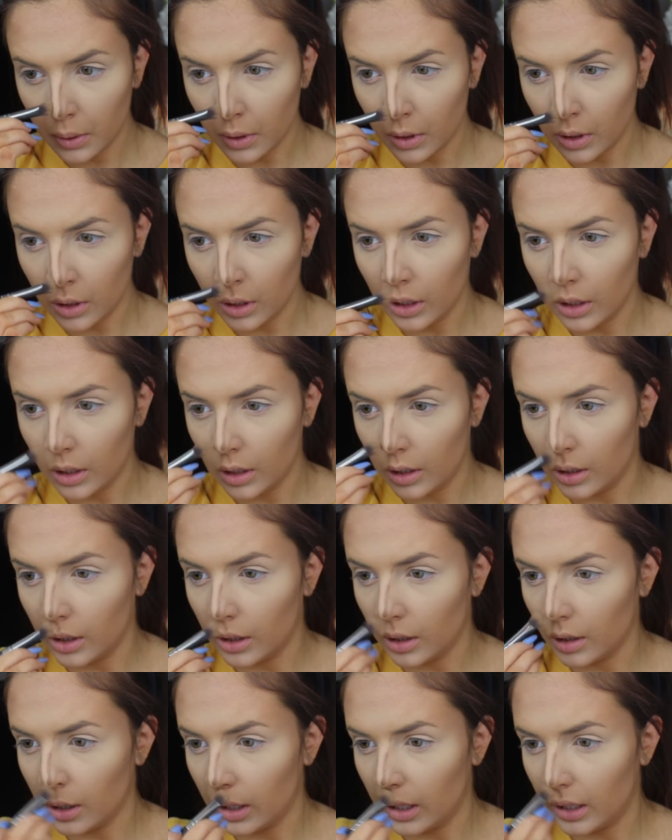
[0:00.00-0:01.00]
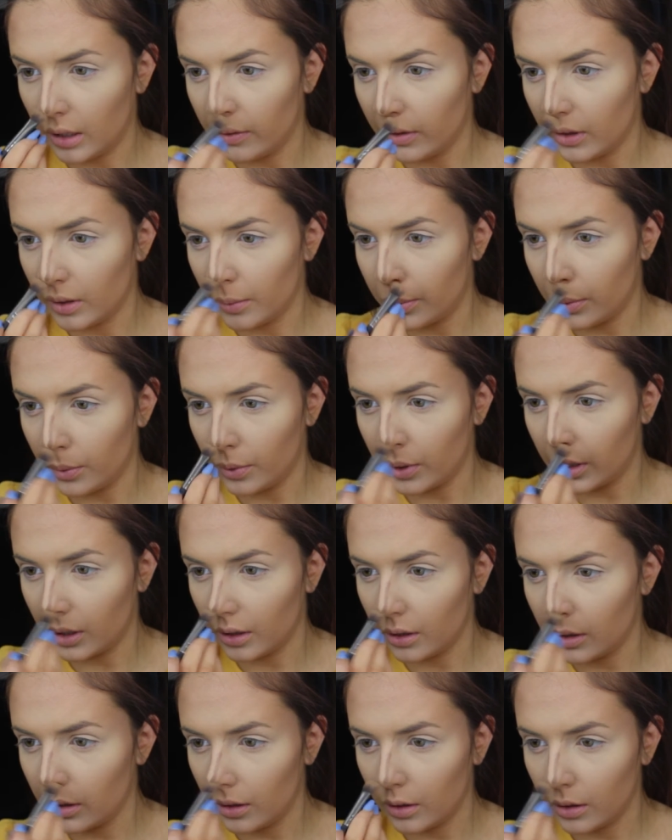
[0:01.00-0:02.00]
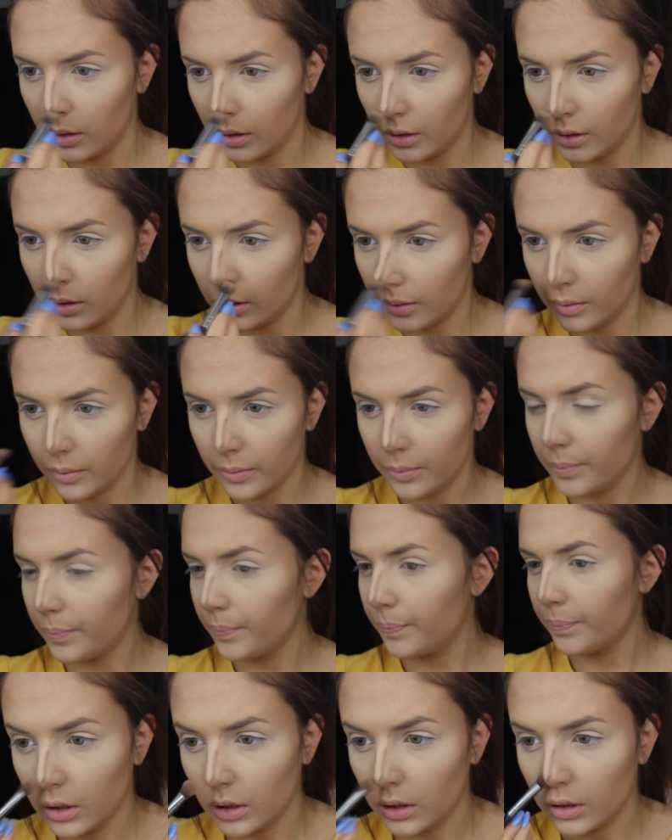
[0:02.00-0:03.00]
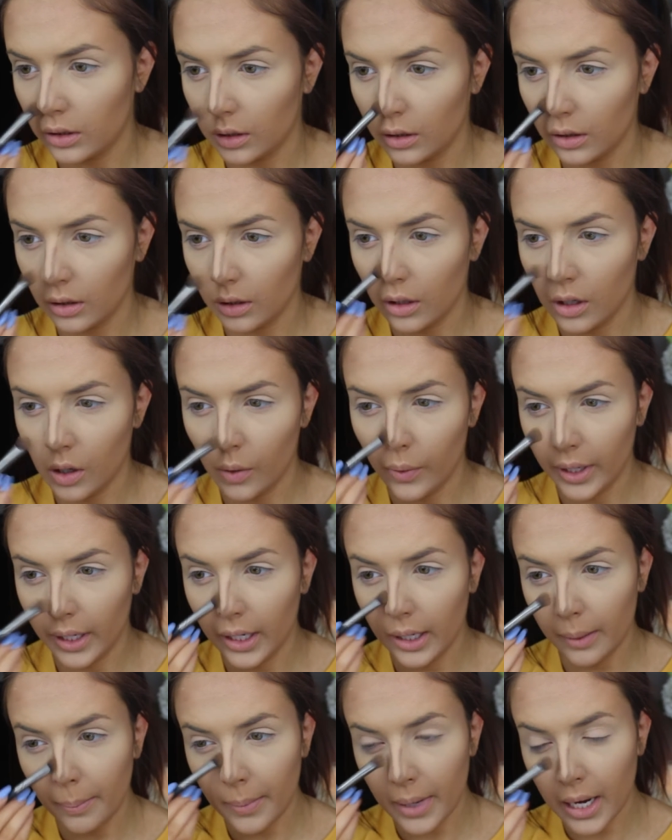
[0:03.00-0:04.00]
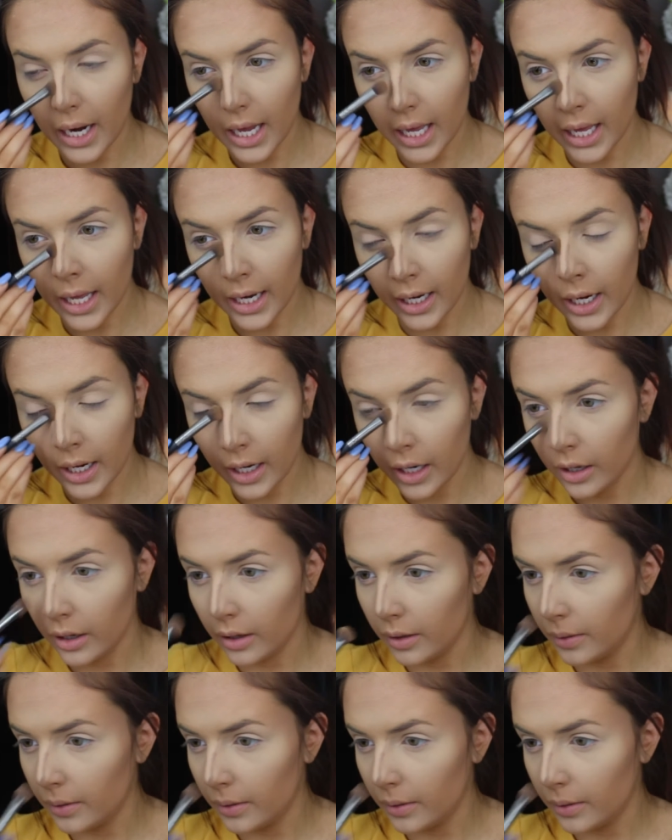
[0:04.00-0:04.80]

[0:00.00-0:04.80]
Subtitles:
And then kind of on the point. And then go in and blend.